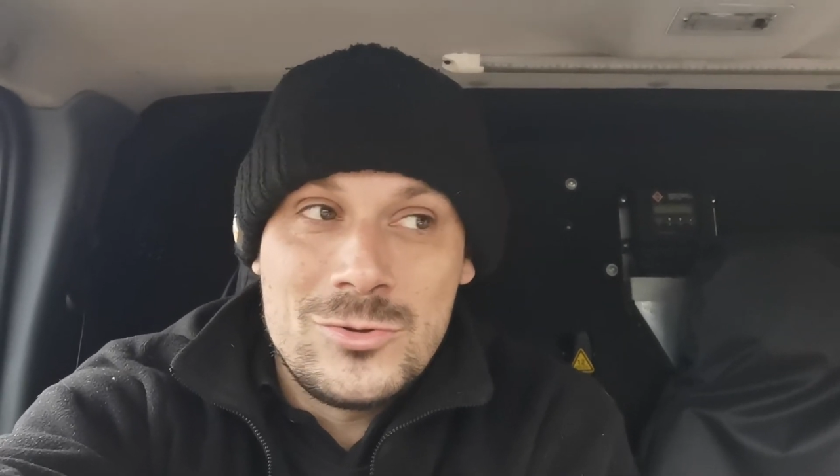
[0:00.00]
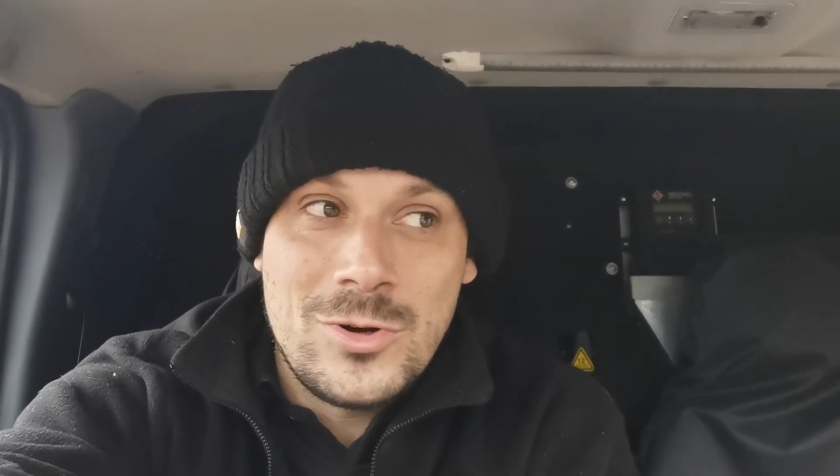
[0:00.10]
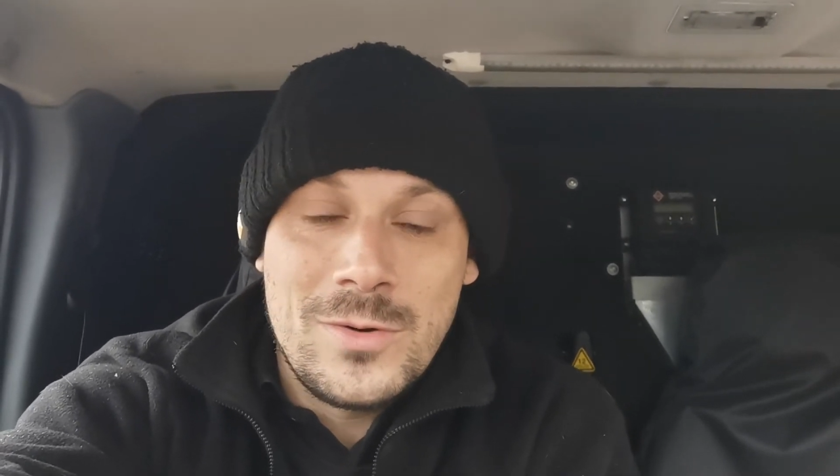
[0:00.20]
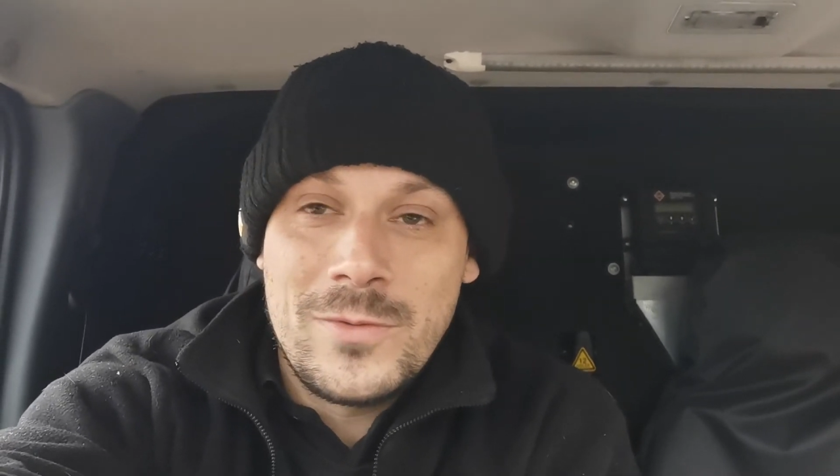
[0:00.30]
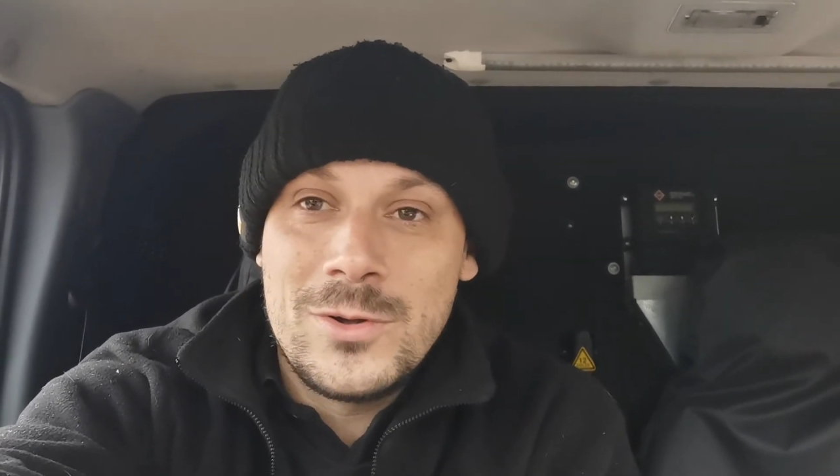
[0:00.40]

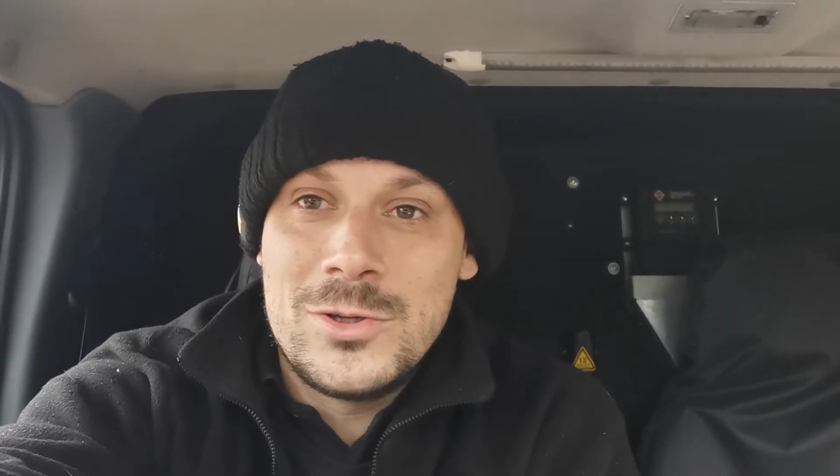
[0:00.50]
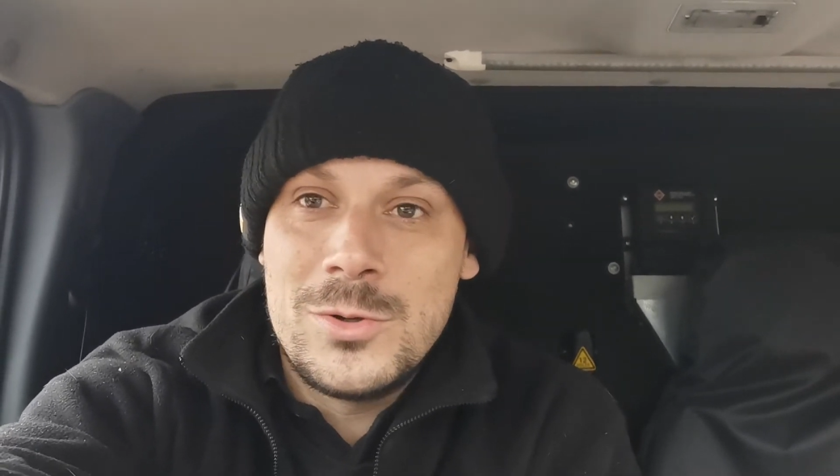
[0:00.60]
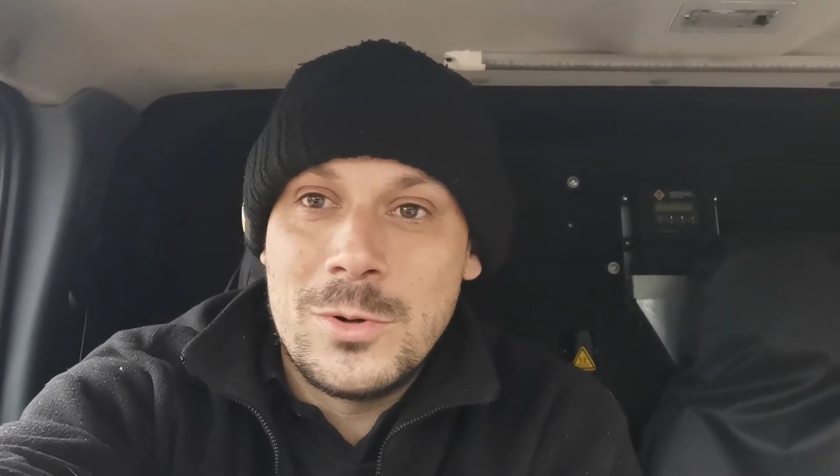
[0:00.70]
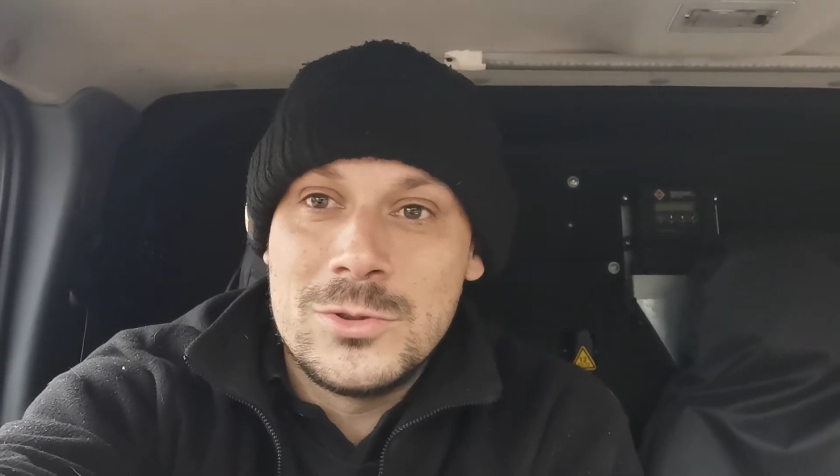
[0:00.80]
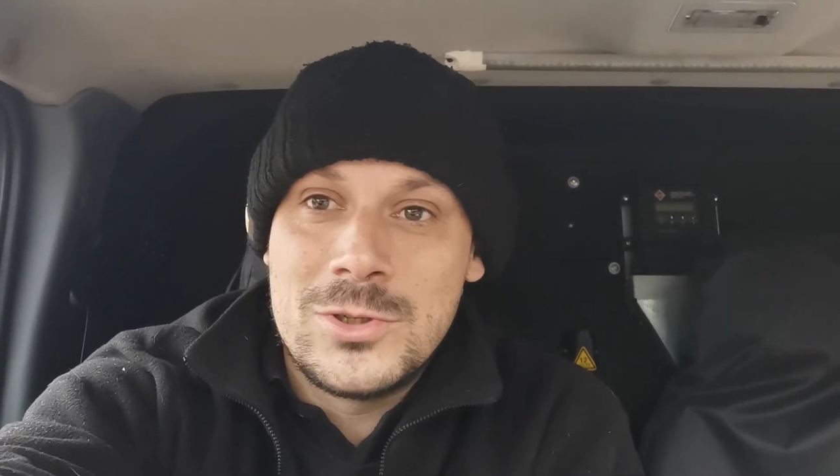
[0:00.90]
trying to find a
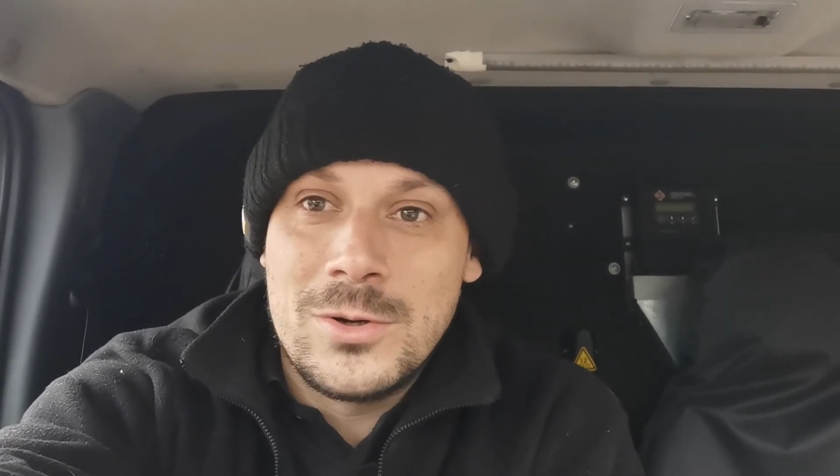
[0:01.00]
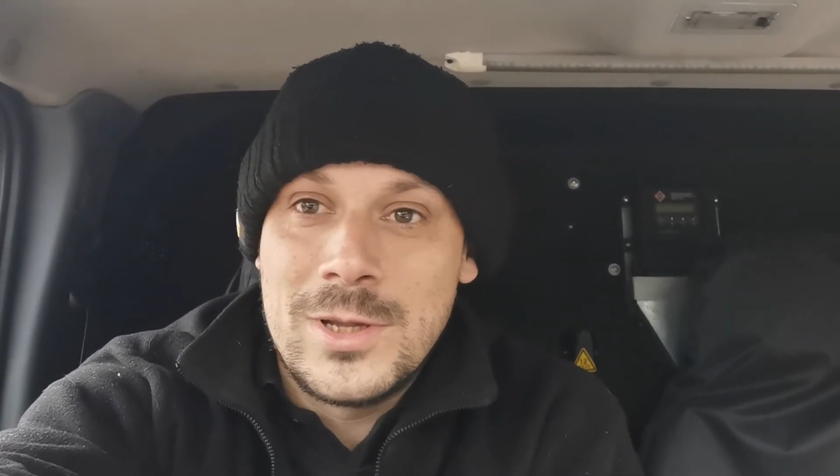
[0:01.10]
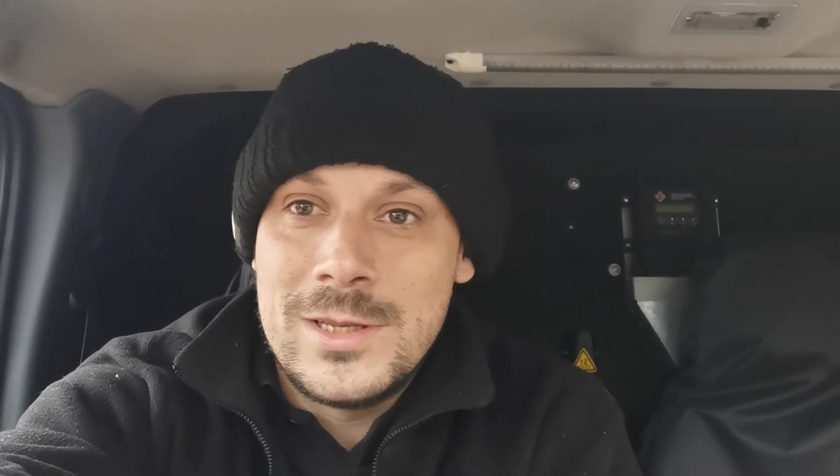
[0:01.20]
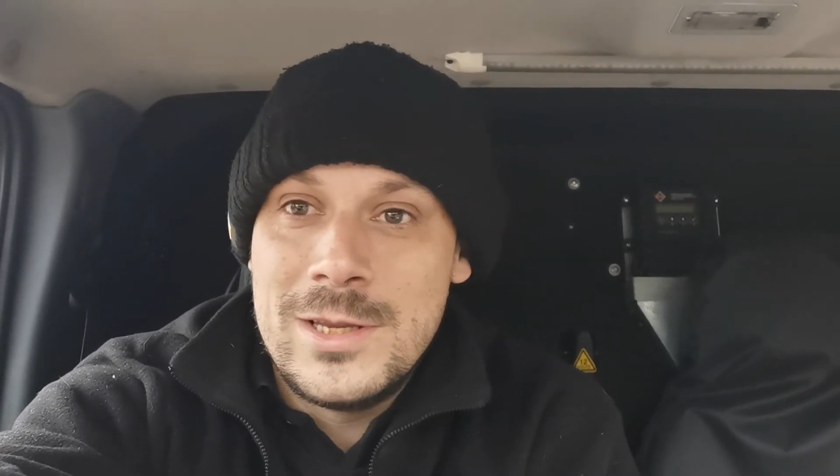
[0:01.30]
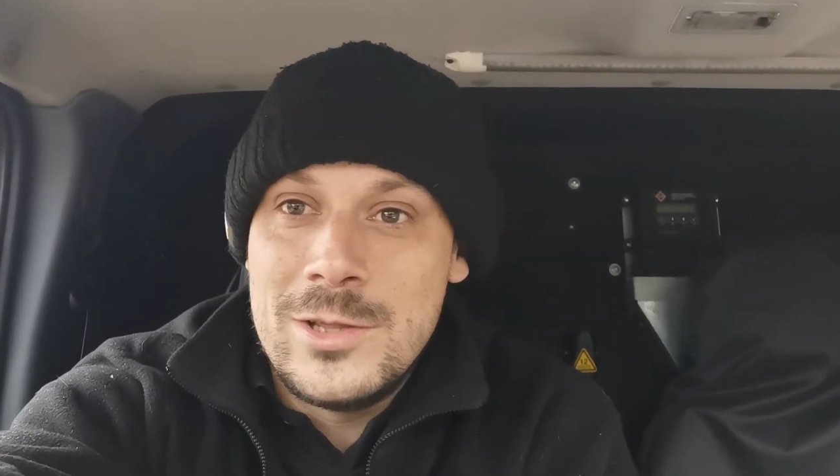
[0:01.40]
new old
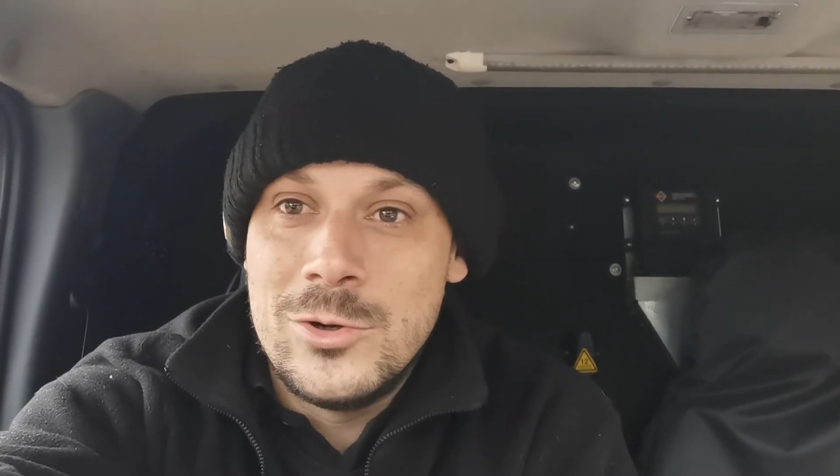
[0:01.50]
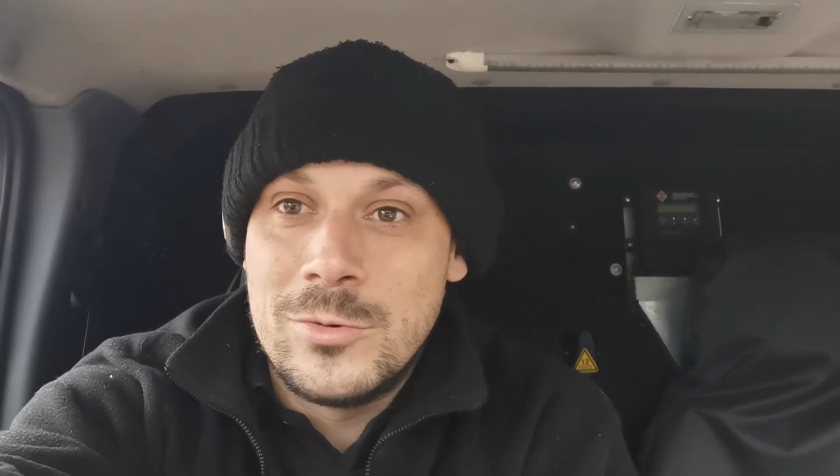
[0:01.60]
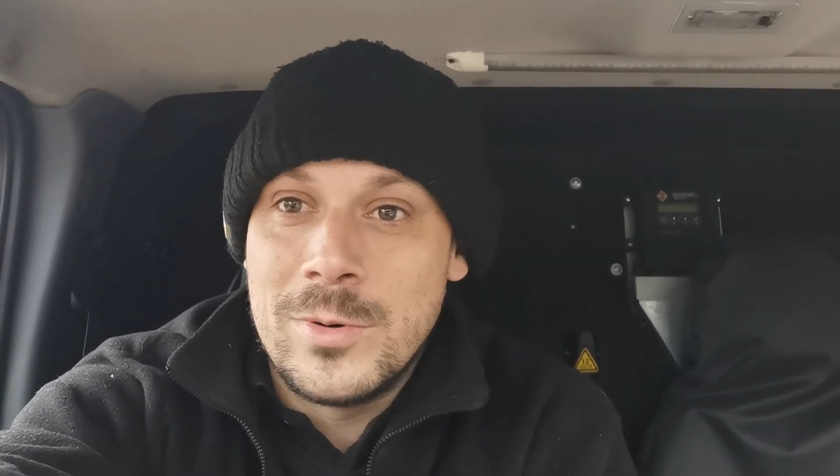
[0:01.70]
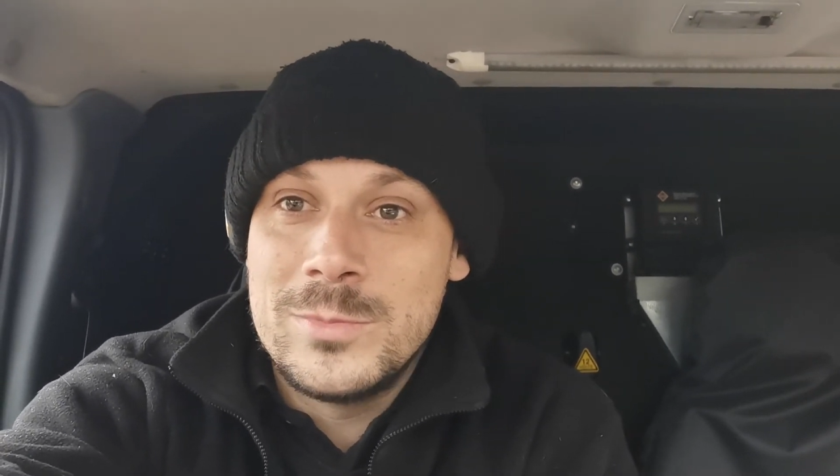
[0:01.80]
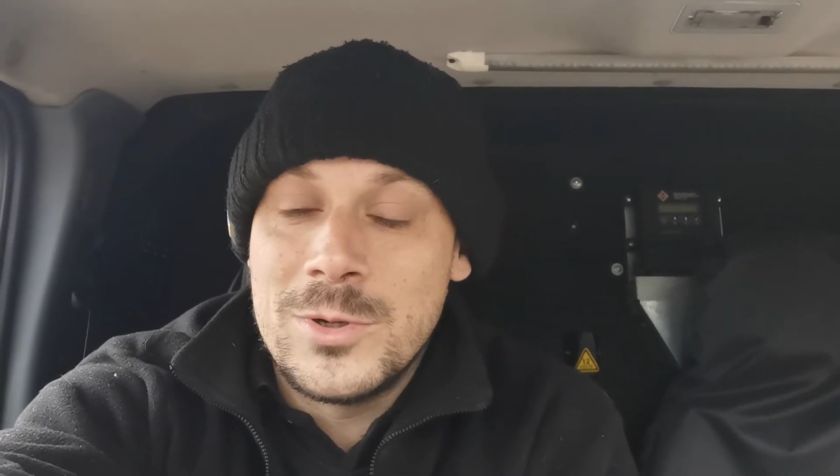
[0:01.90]
stock in Europe.